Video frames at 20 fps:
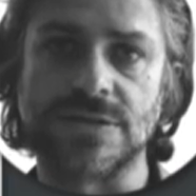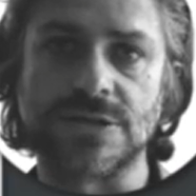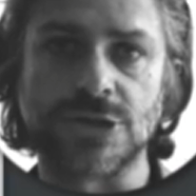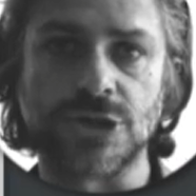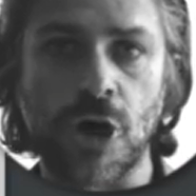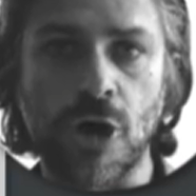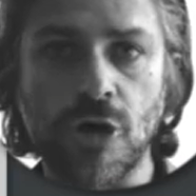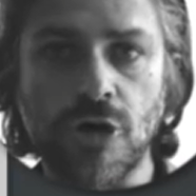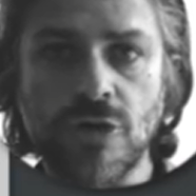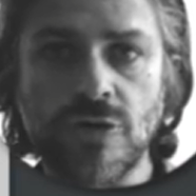the
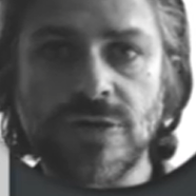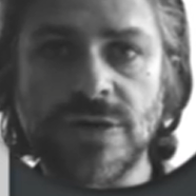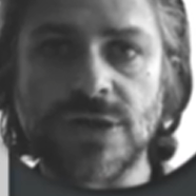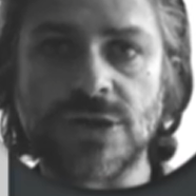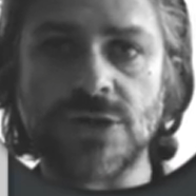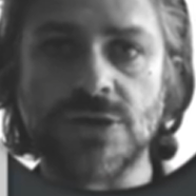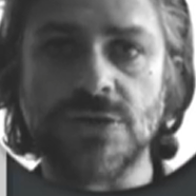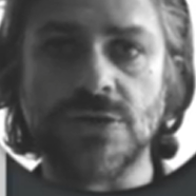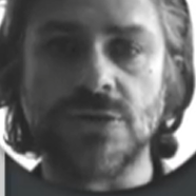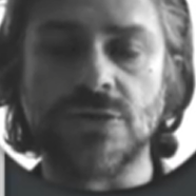tone
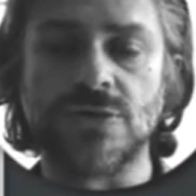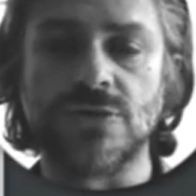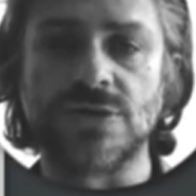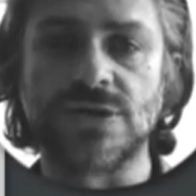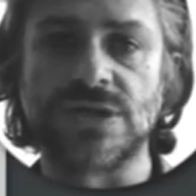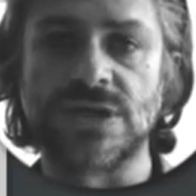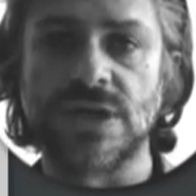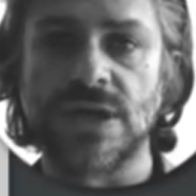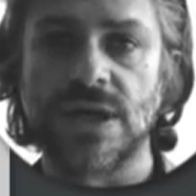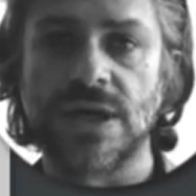that you
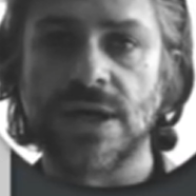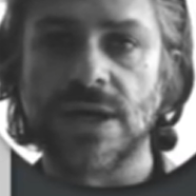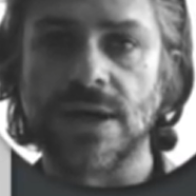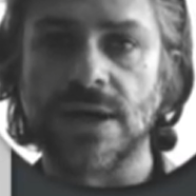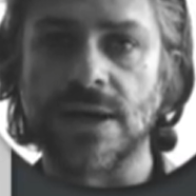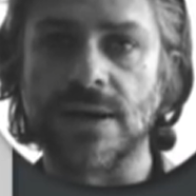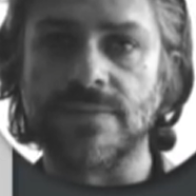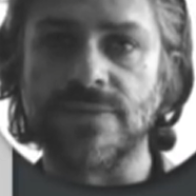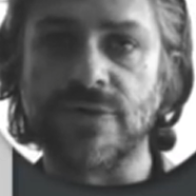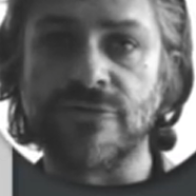use,
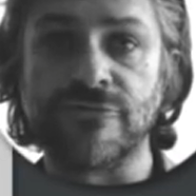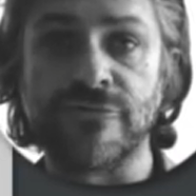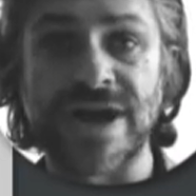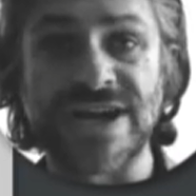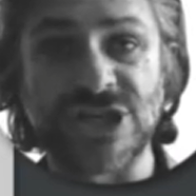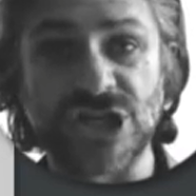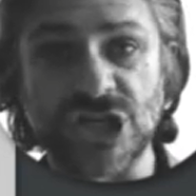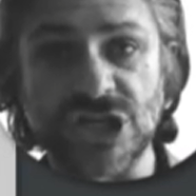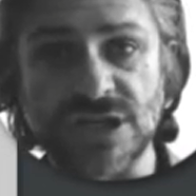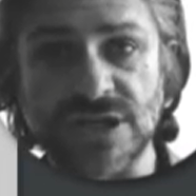the
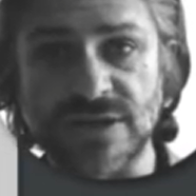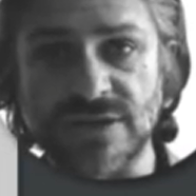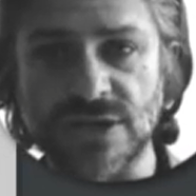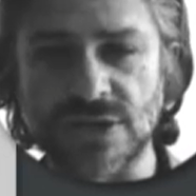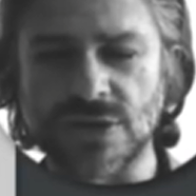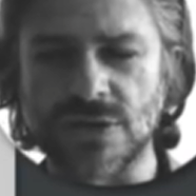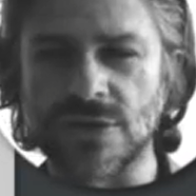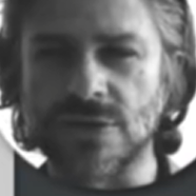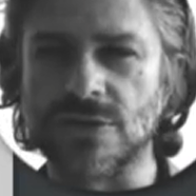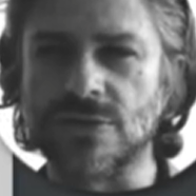register
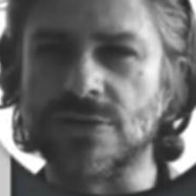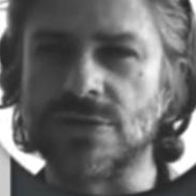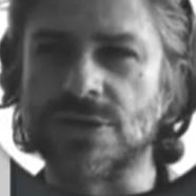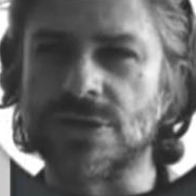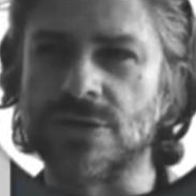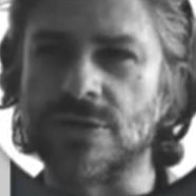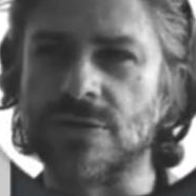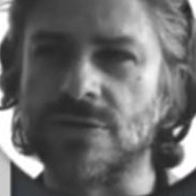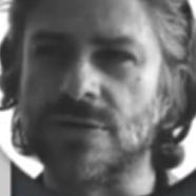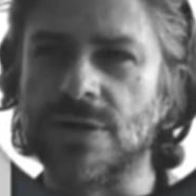that you use,
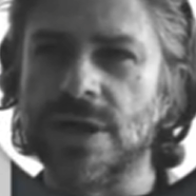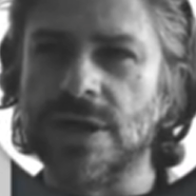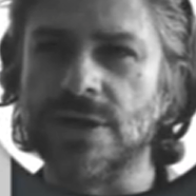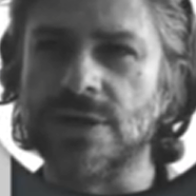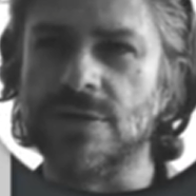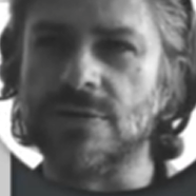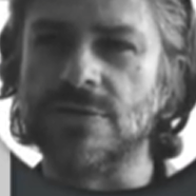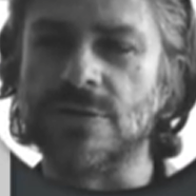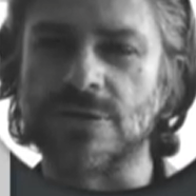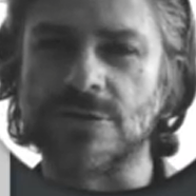so
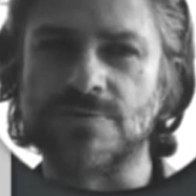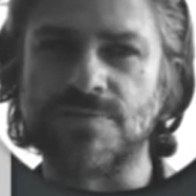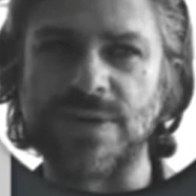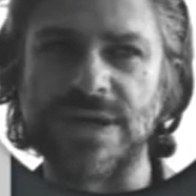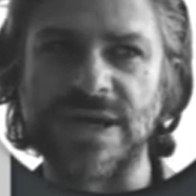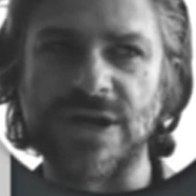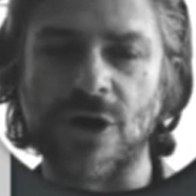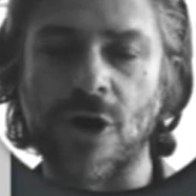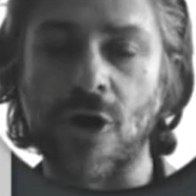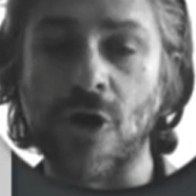you're not
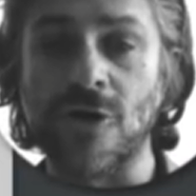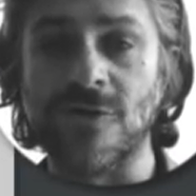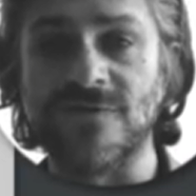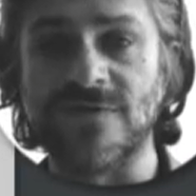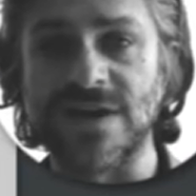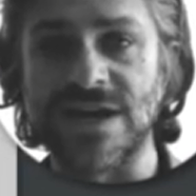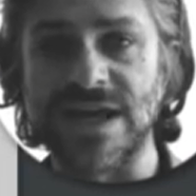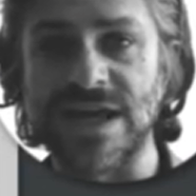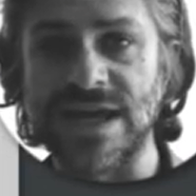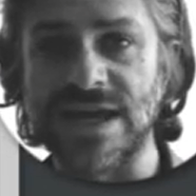being
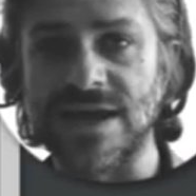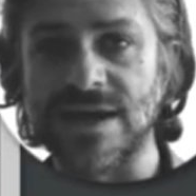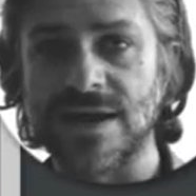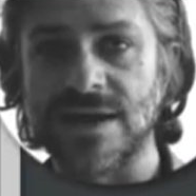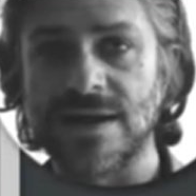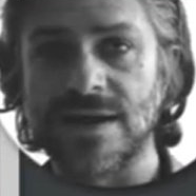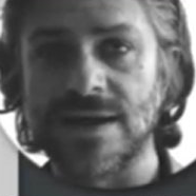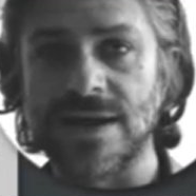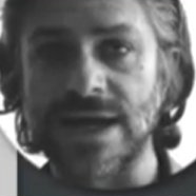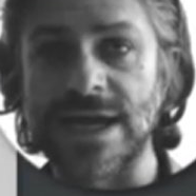overly
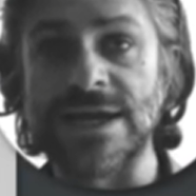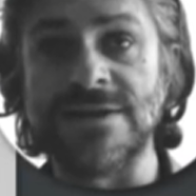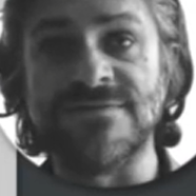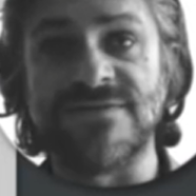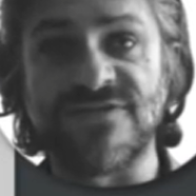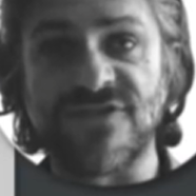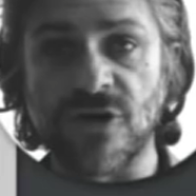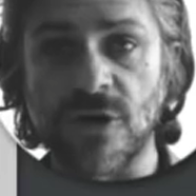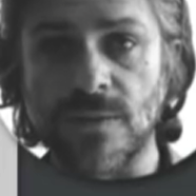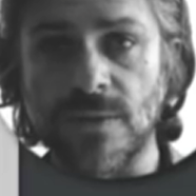
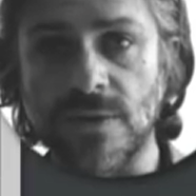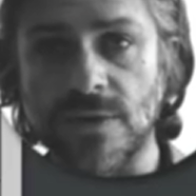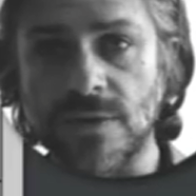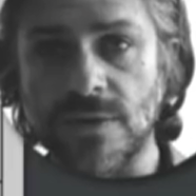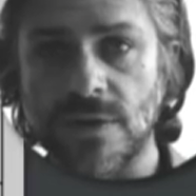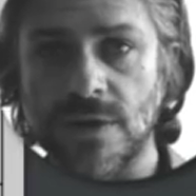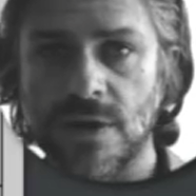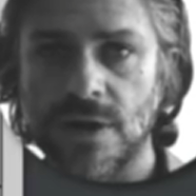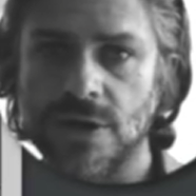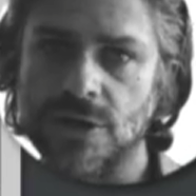
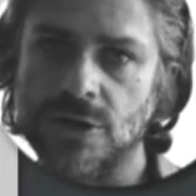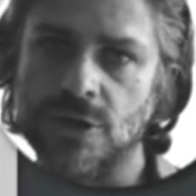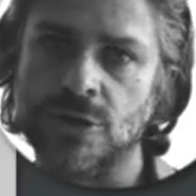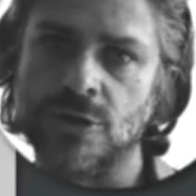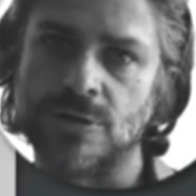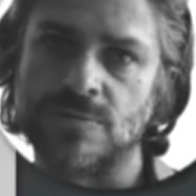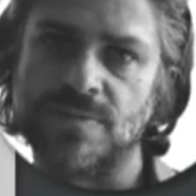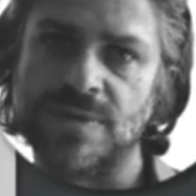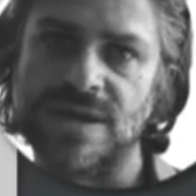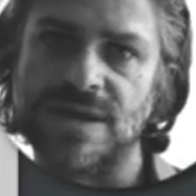informal, you're
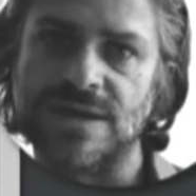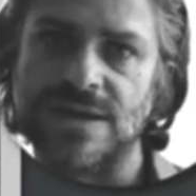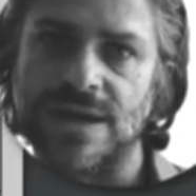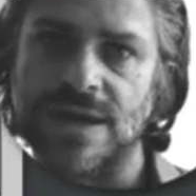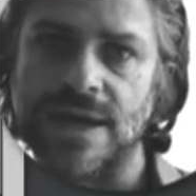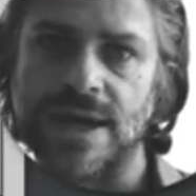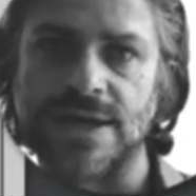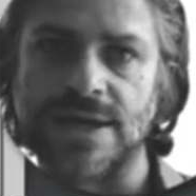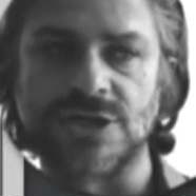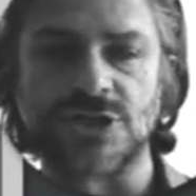not being
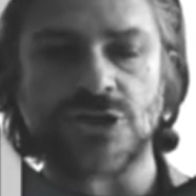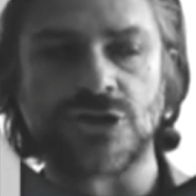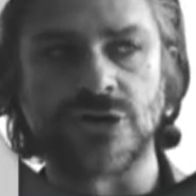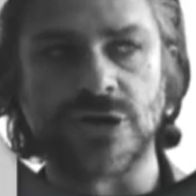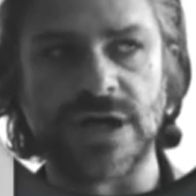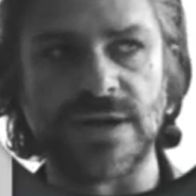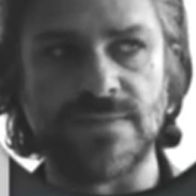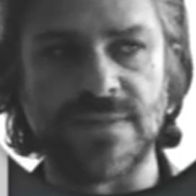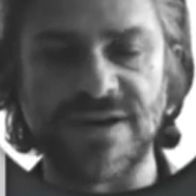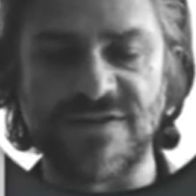
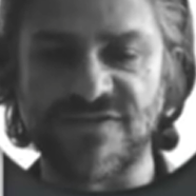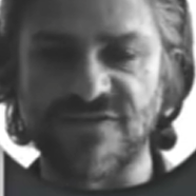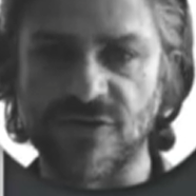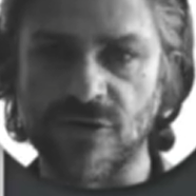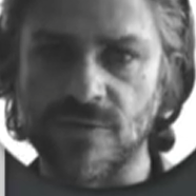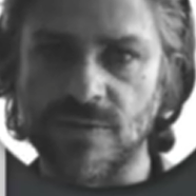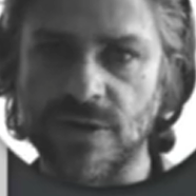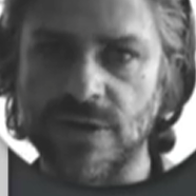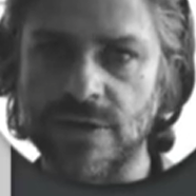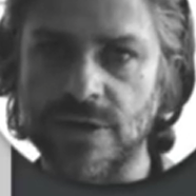extremely
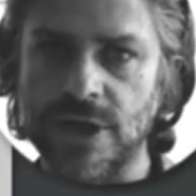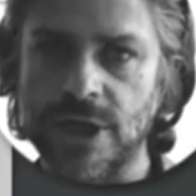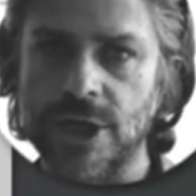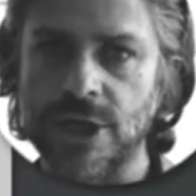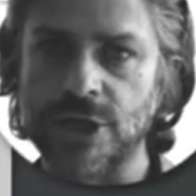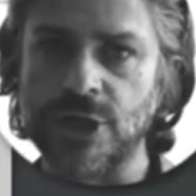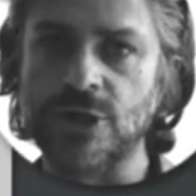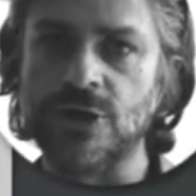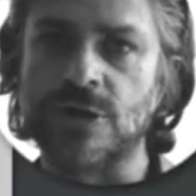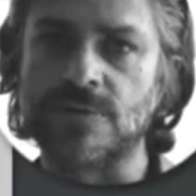formal,
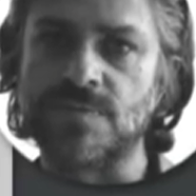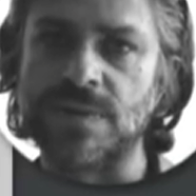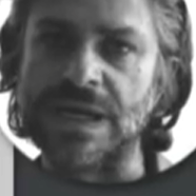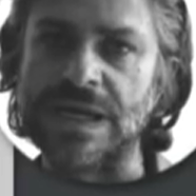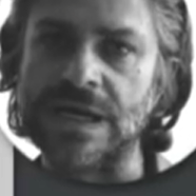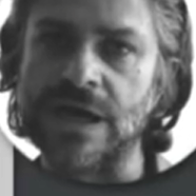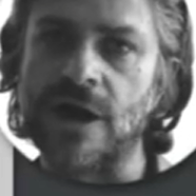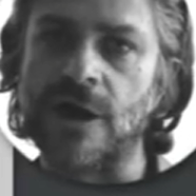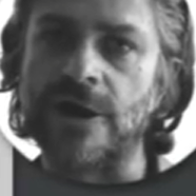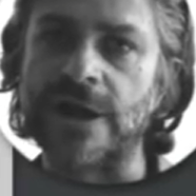you're not
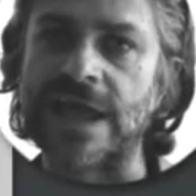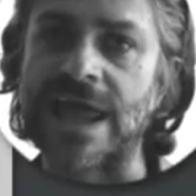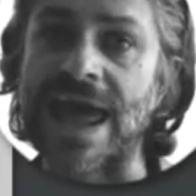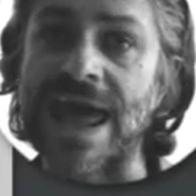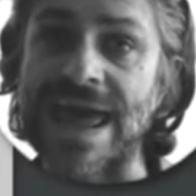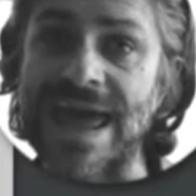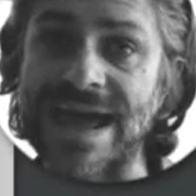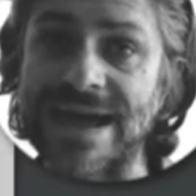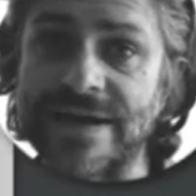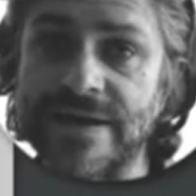being
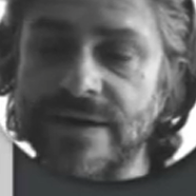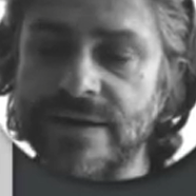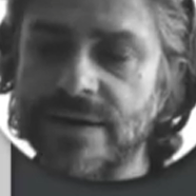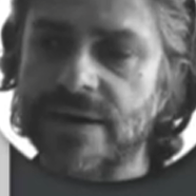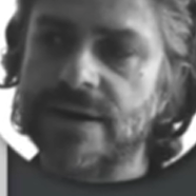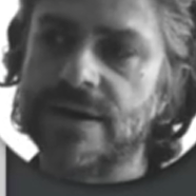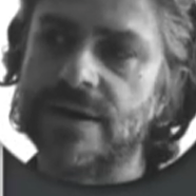archaic.